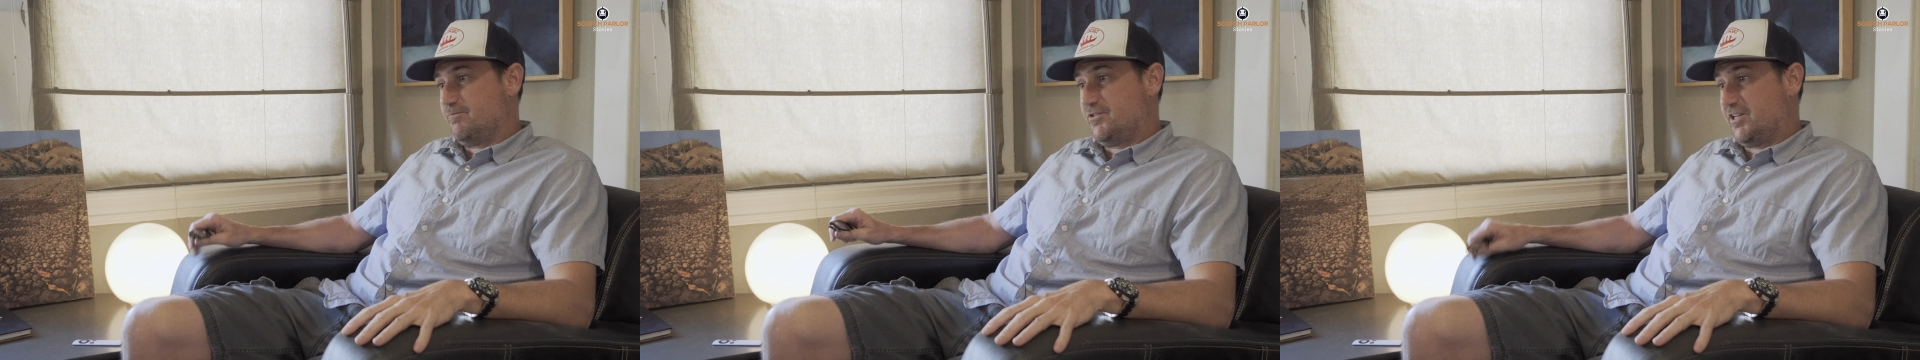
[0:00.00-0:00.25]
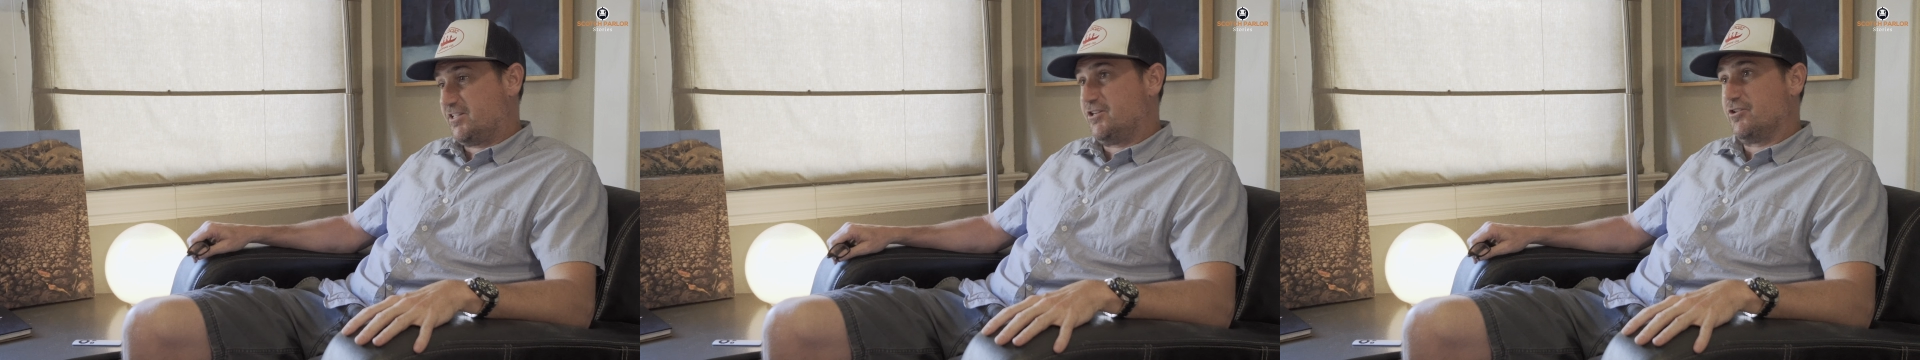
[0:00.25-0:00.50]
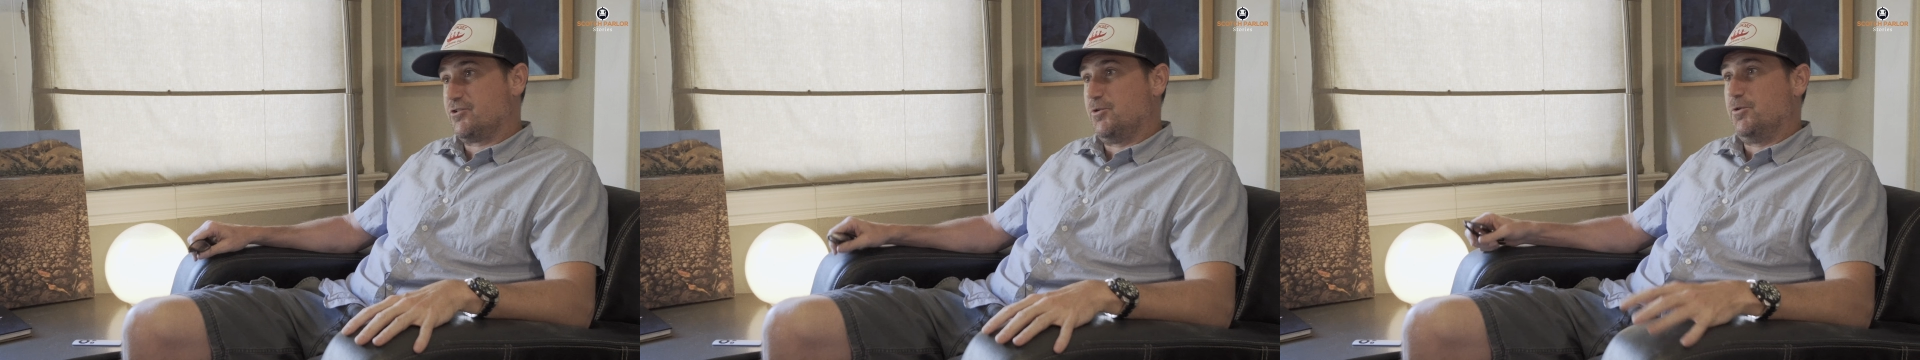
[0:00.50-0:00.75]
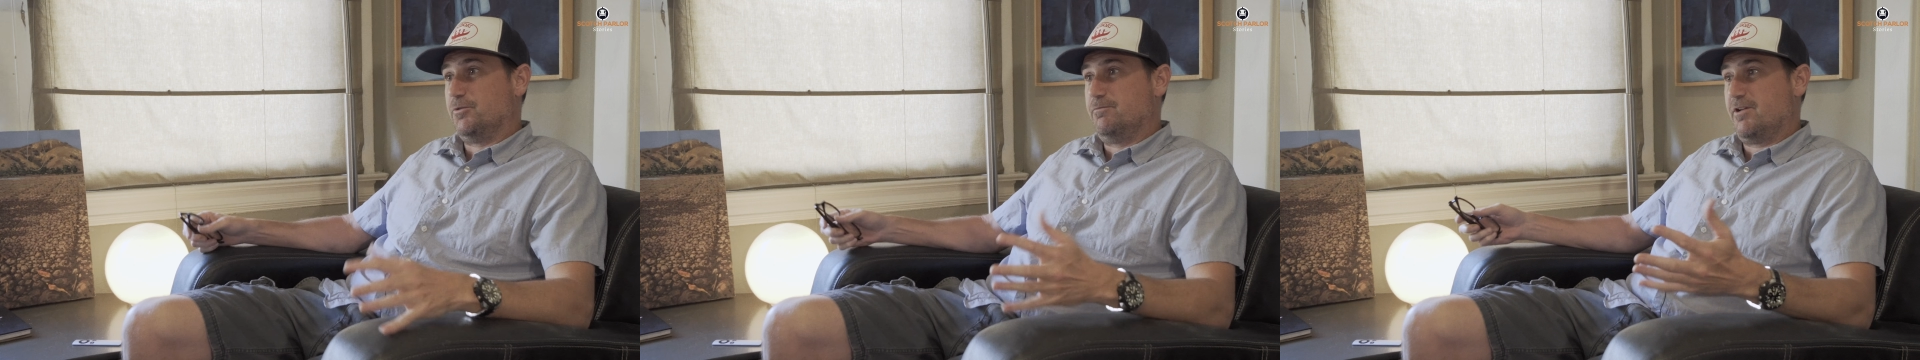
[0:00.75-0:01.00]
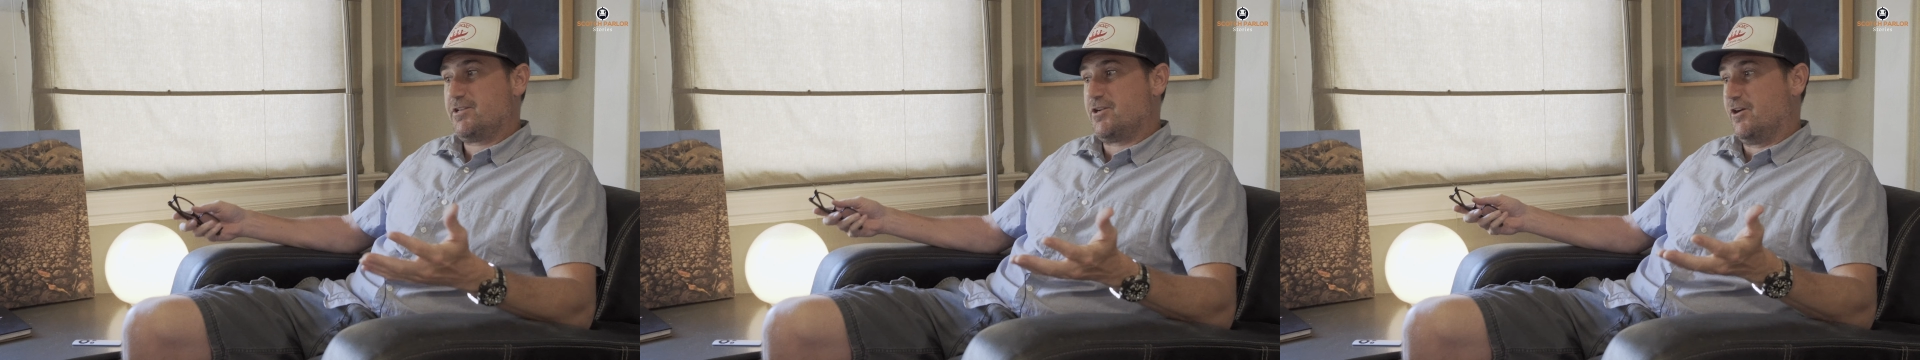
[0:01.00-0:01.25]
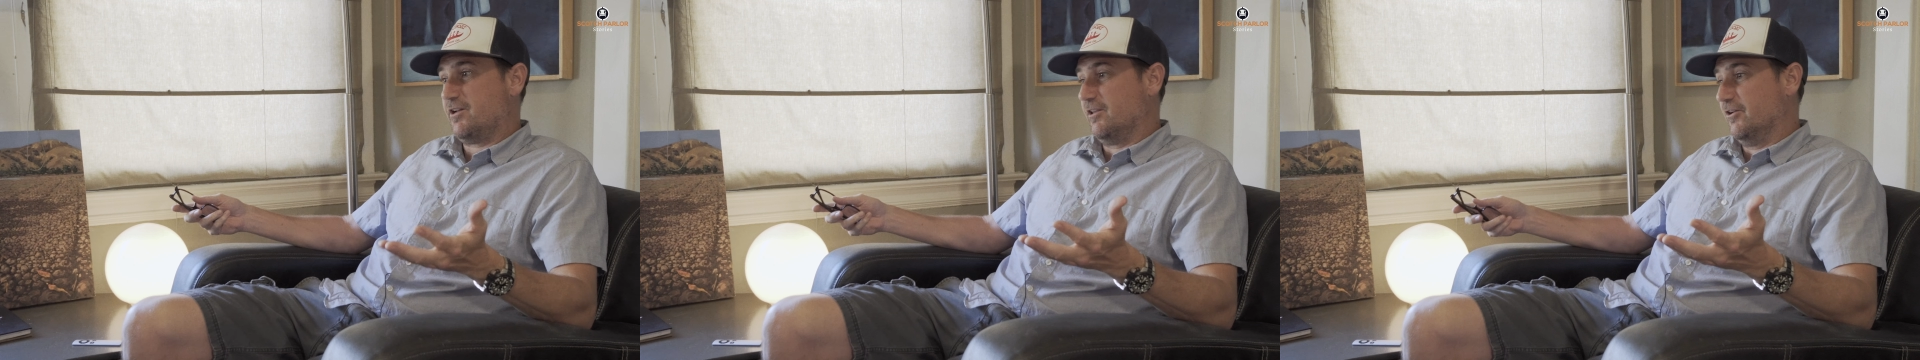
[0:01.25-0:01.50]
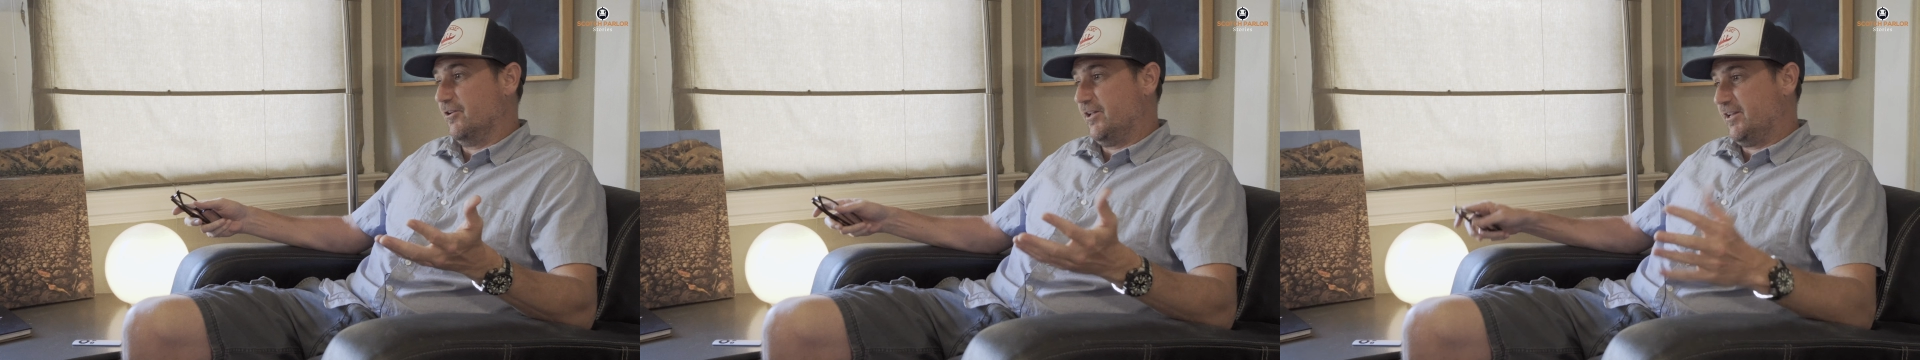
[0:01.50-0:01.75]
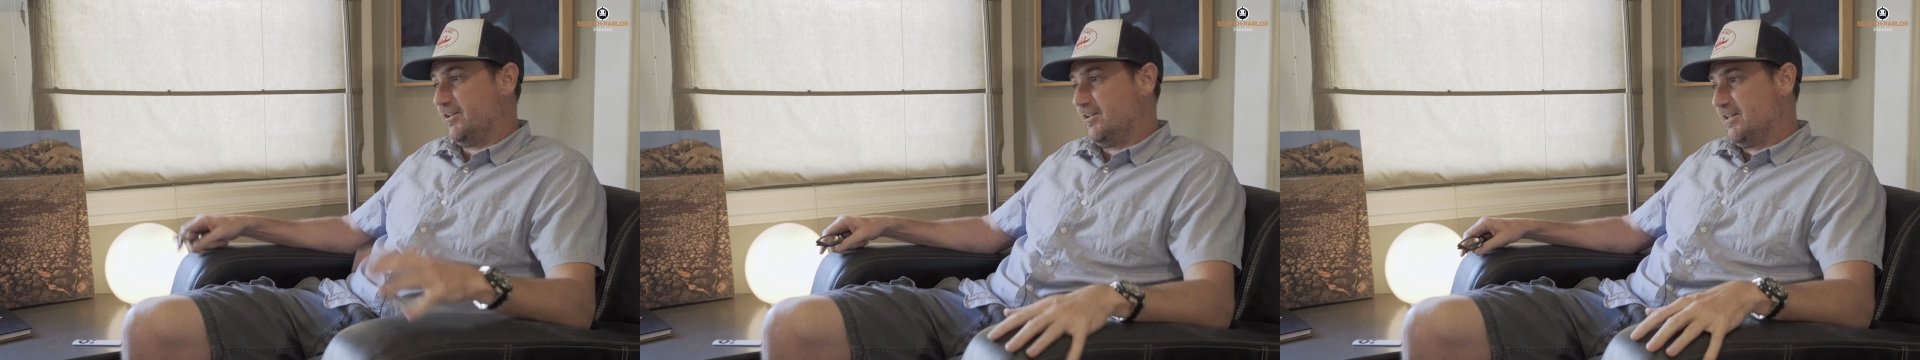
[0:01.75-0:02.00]
6 years old, I started
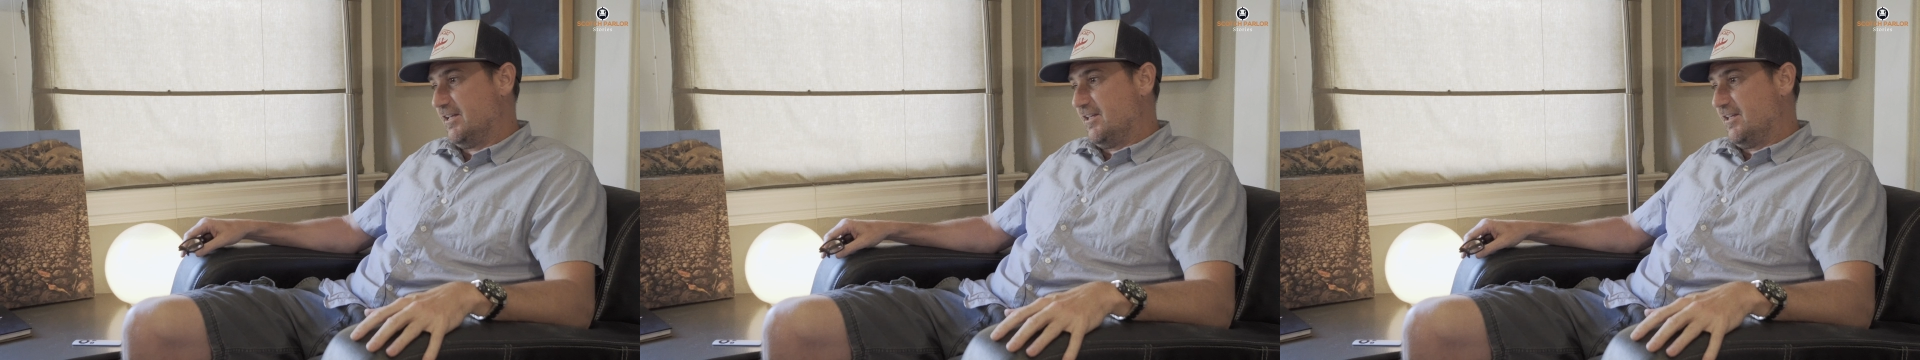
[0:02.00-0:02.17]
learning